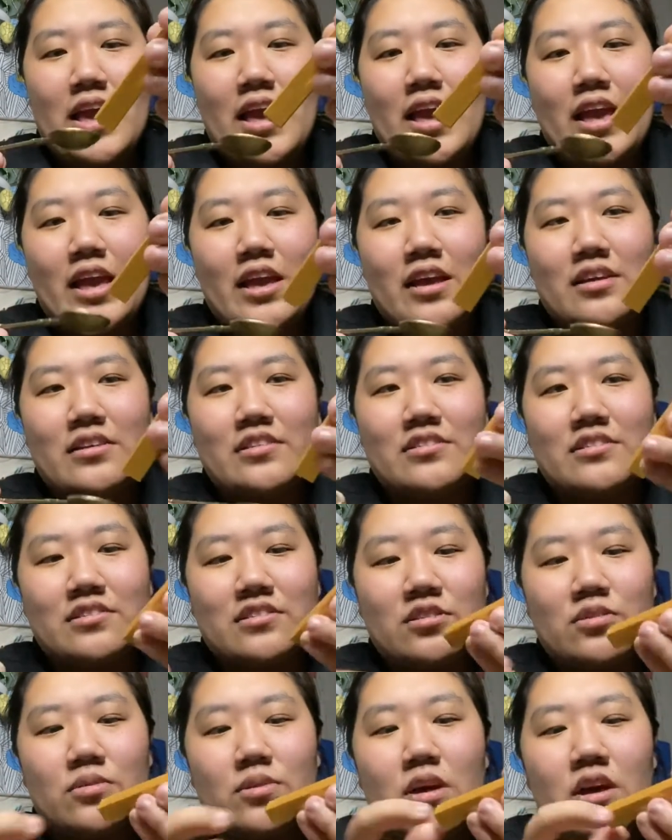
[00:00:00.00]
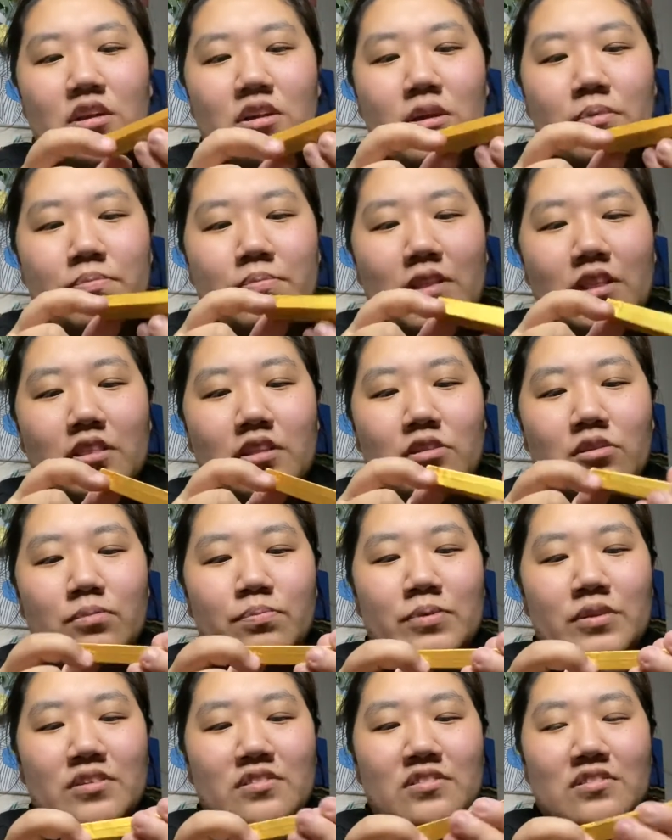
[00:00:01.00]
and you cut up the little
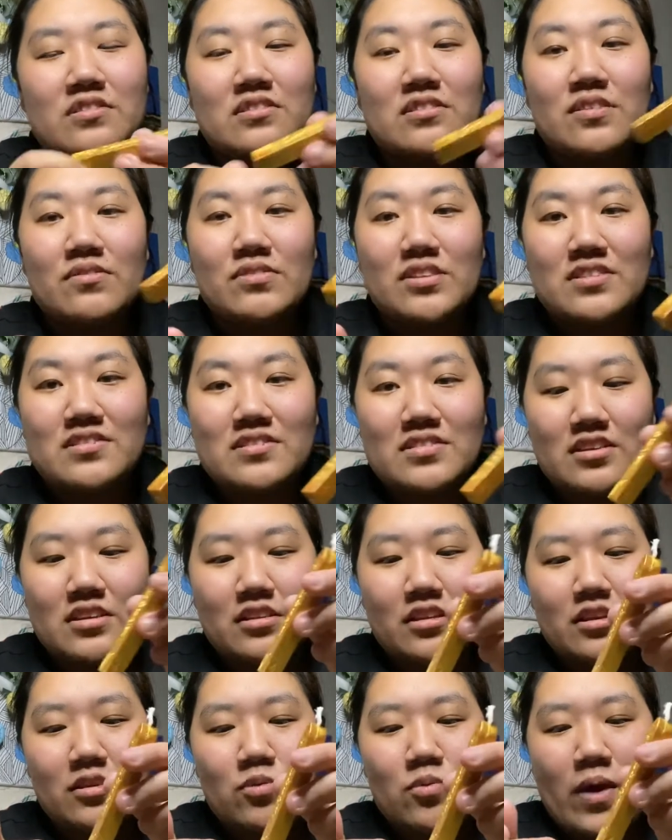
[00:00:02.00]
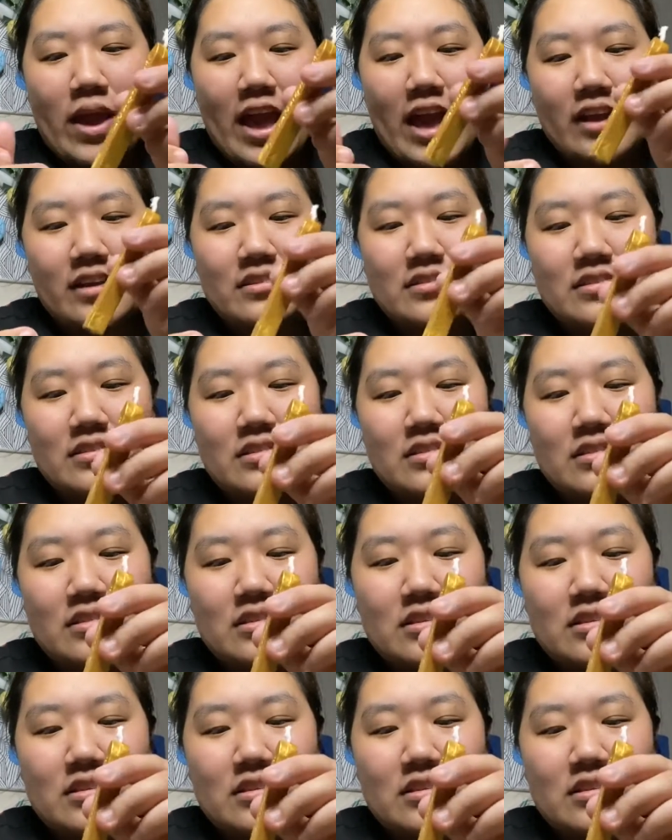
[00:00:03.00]
pieces of the sealing wax,